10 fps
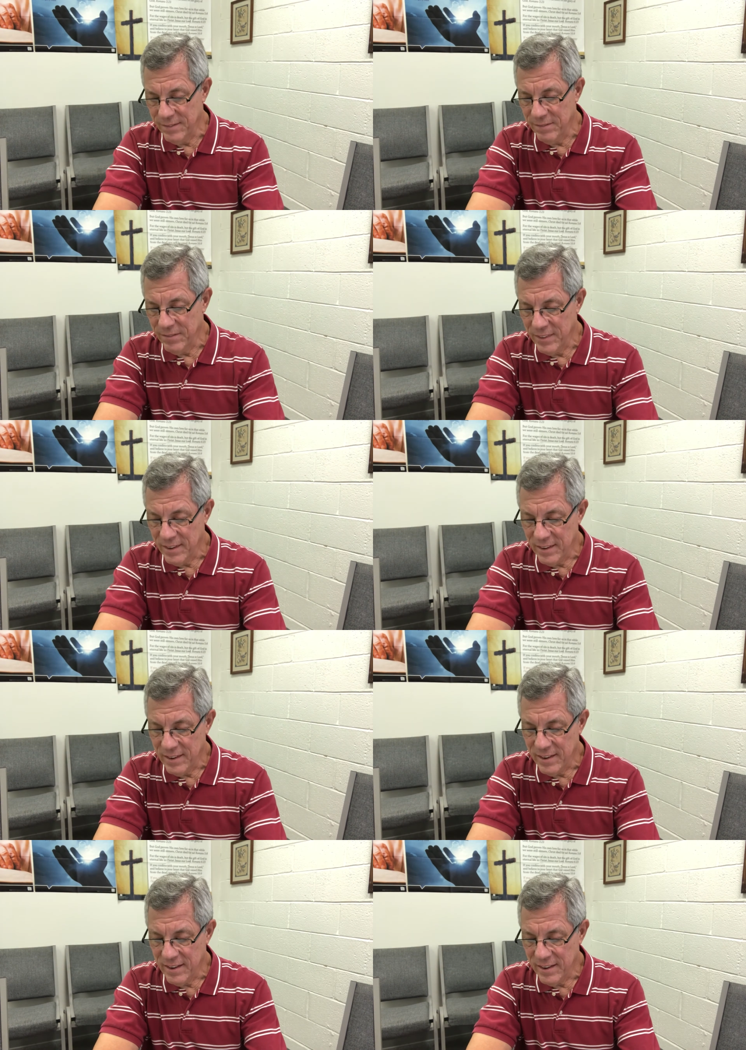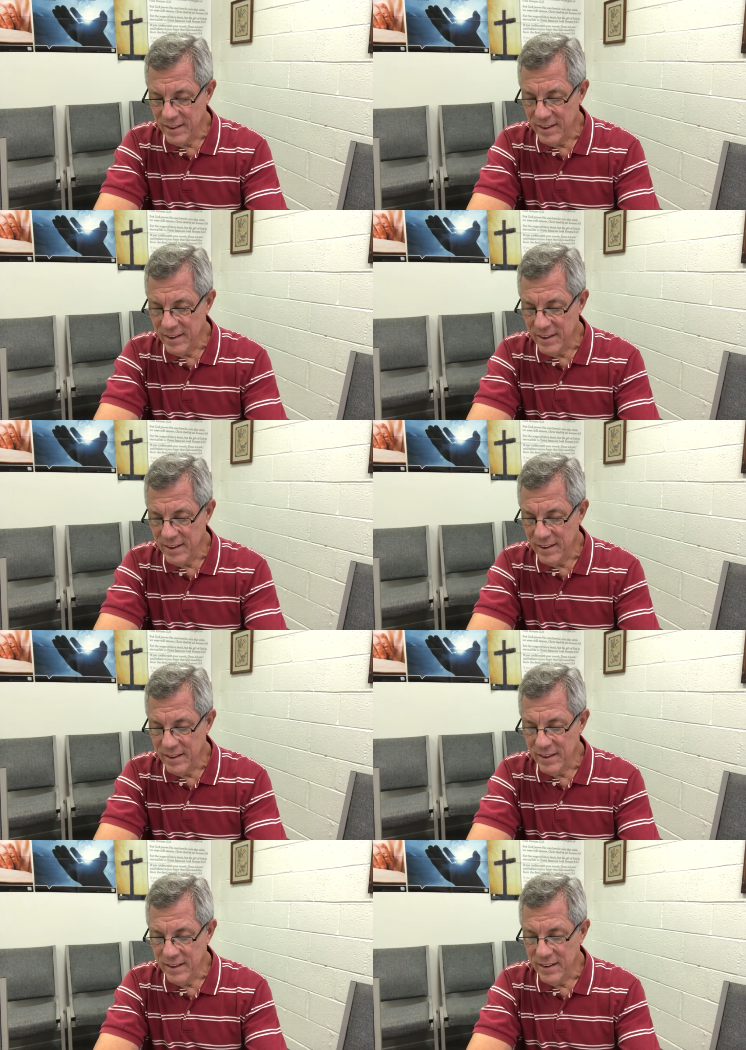
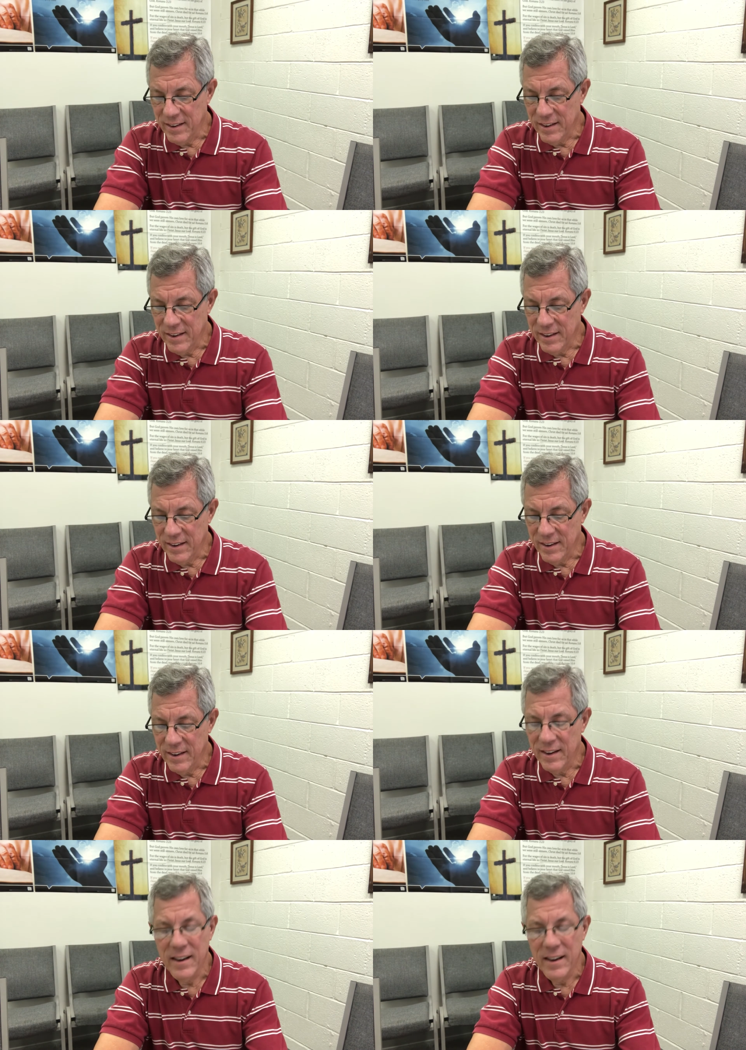[no speech]